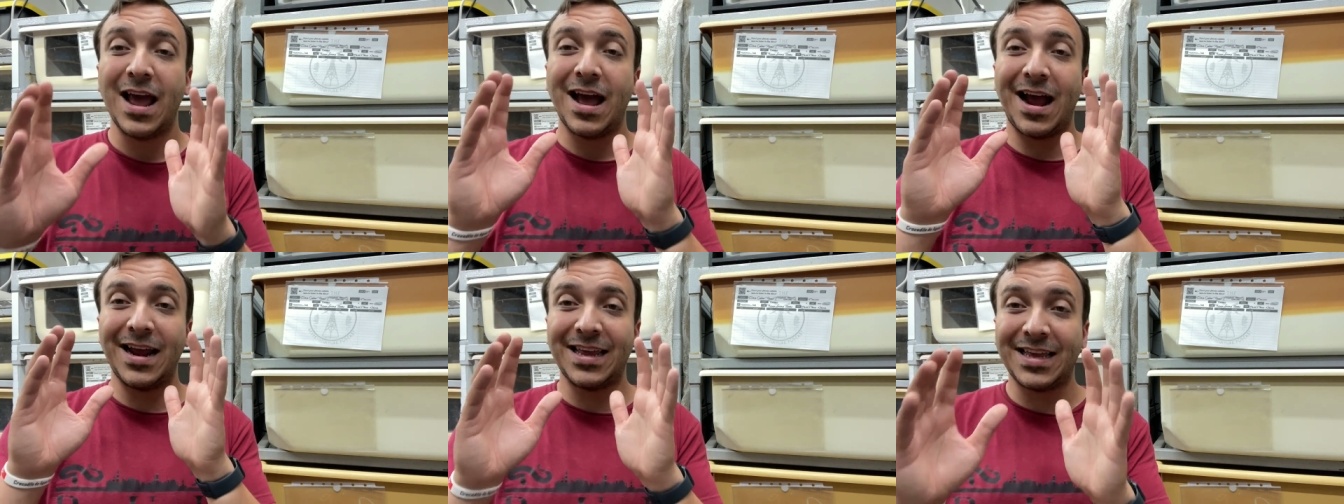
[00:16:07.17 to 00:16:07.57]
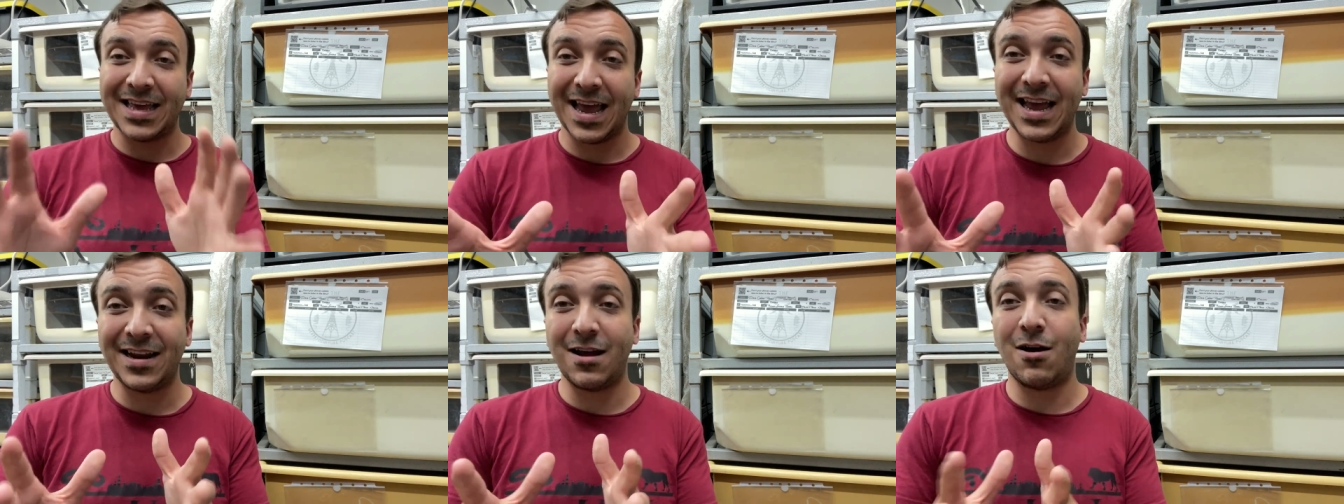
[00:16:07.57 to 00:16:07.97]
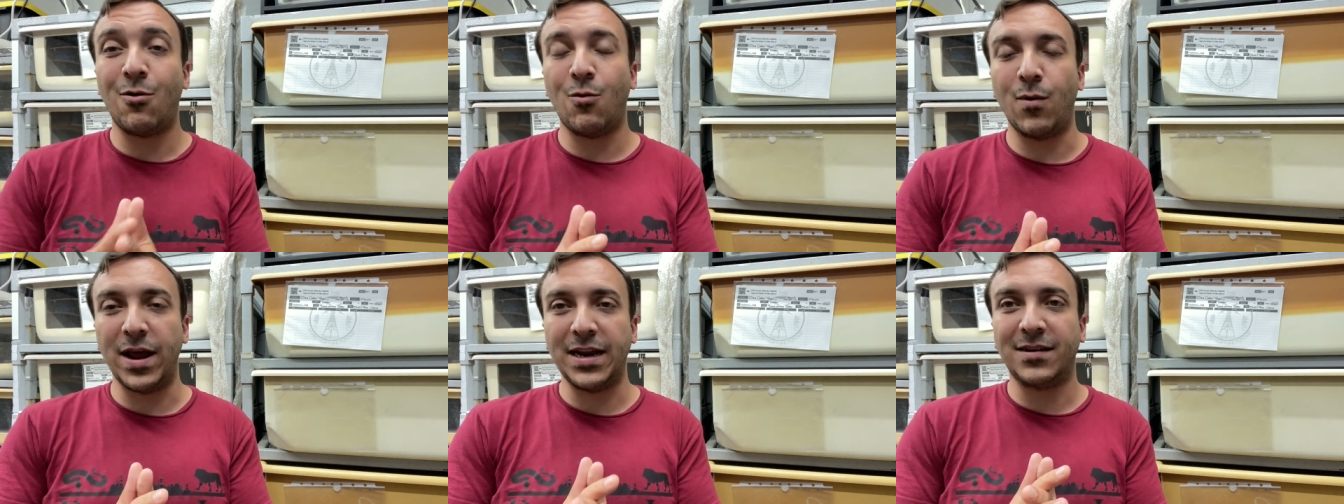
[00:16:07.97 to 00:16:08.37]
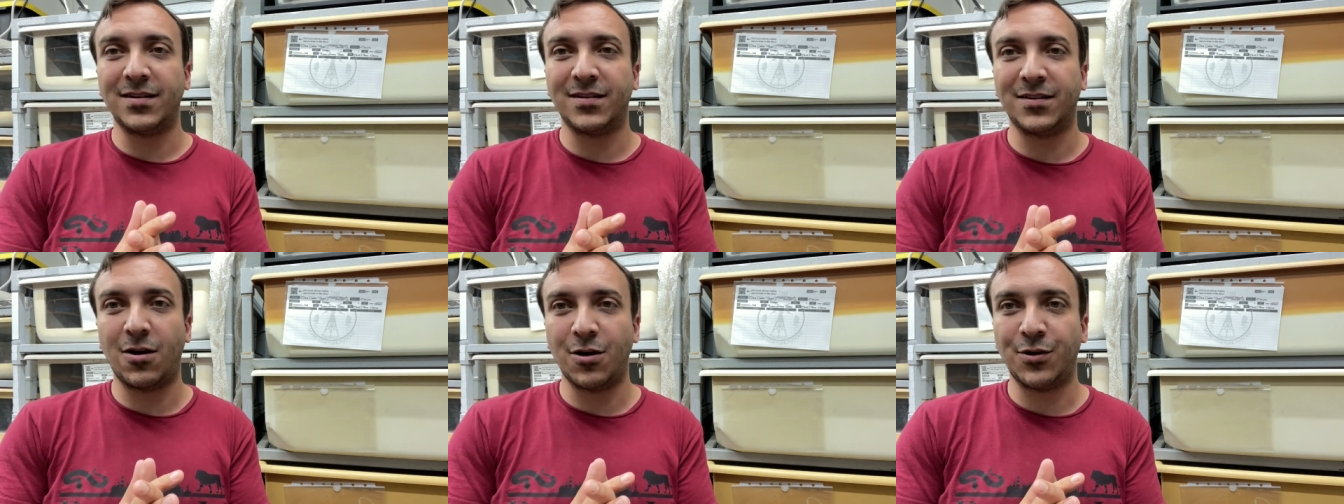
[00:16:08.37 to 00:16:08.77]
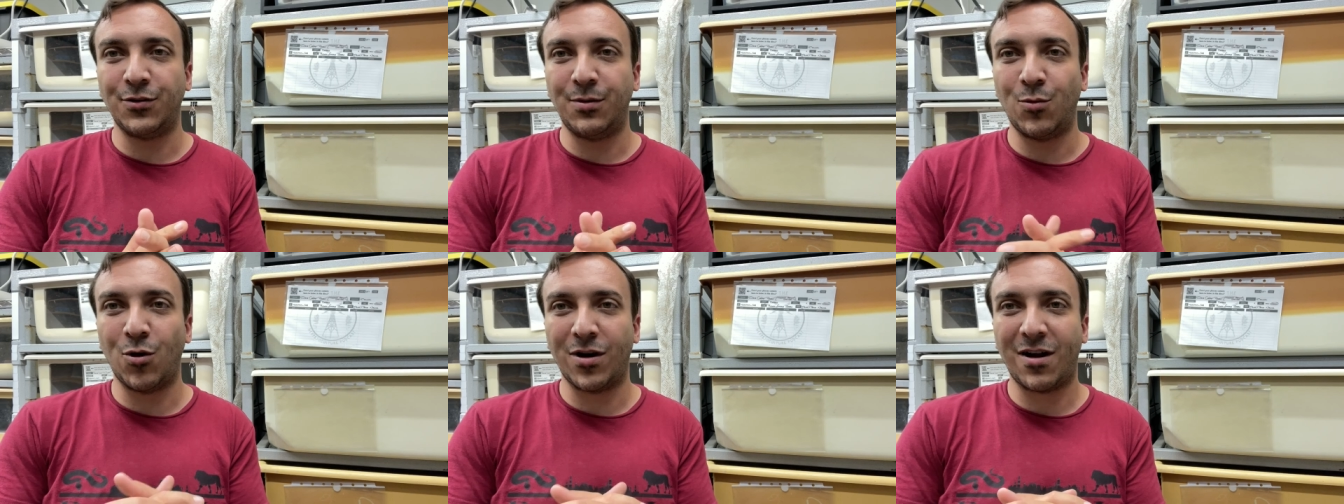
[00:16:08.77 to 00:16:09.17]
I cannot wait to start
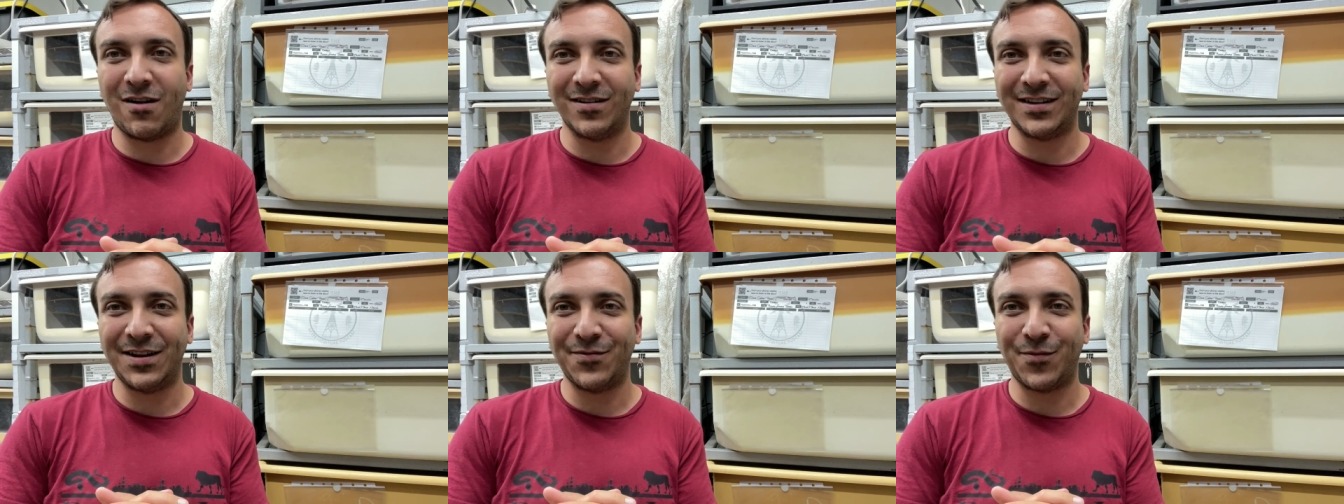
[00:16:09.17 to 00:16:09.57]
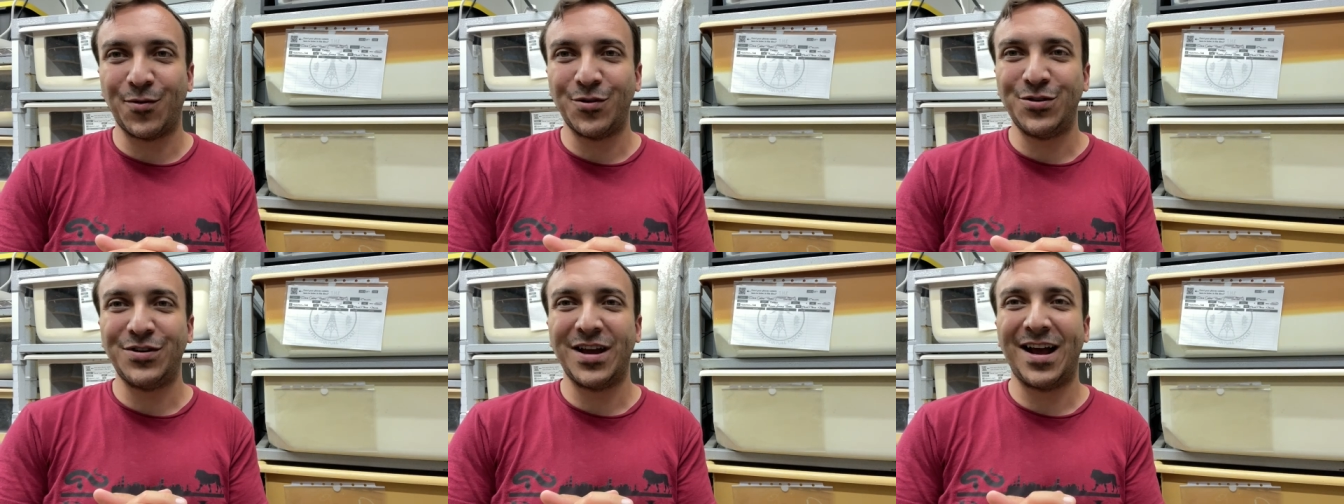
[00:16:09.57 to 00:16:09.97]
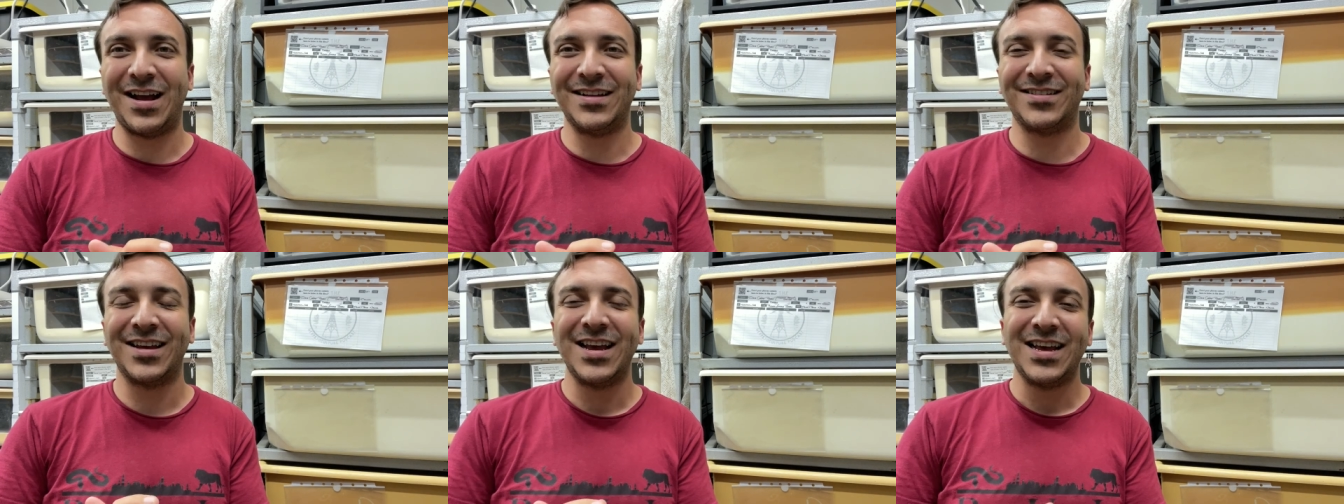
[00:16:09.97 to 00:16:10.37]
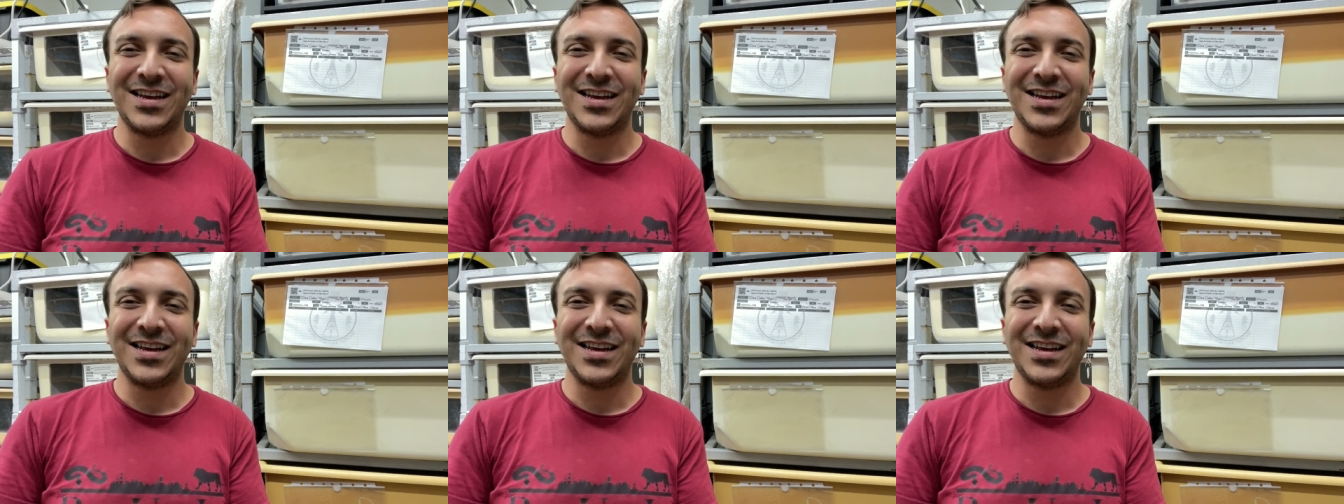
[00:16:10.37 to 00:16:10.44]
doing more content for you guys.